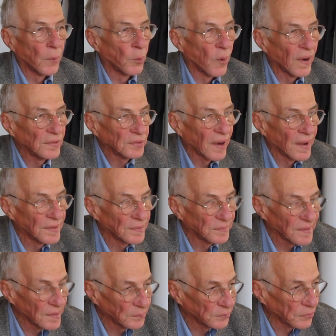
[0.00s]
What kind
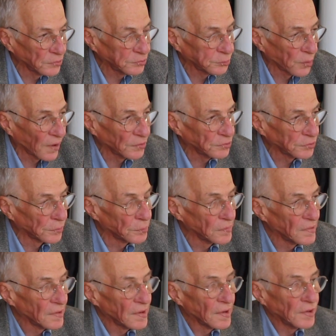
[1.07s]
of infrastructure?
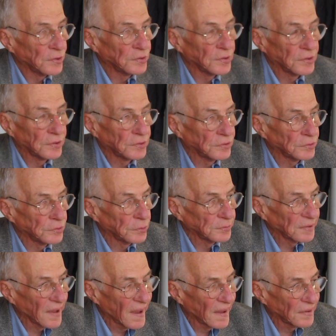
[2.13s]
You
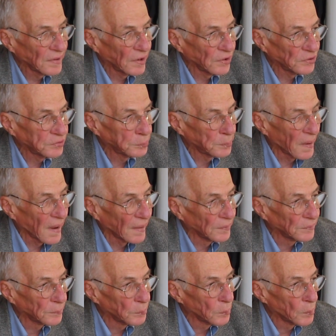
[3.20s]
can't
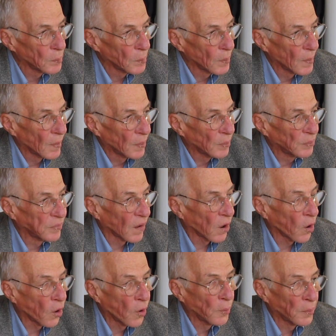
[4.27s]
expect the
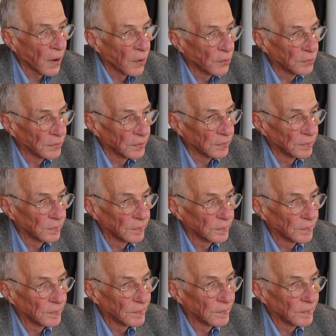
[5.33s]
homeowner
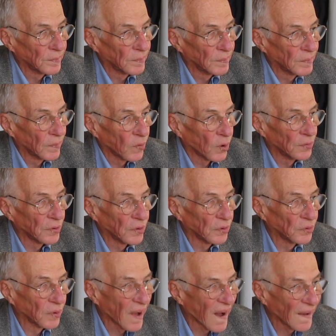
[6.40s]
or the
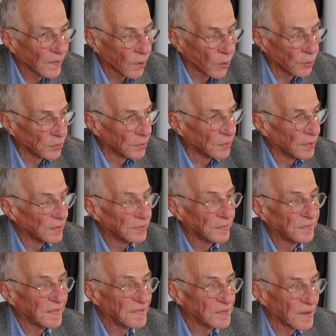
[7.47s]
lot owner to
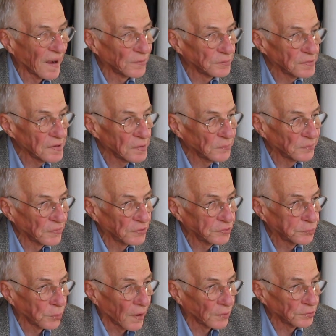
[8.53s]
figure out the
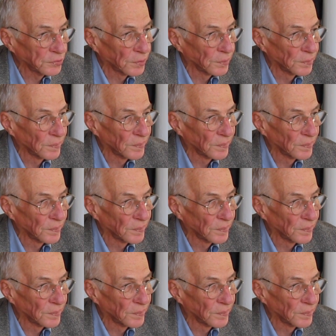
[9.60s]
infrastructure.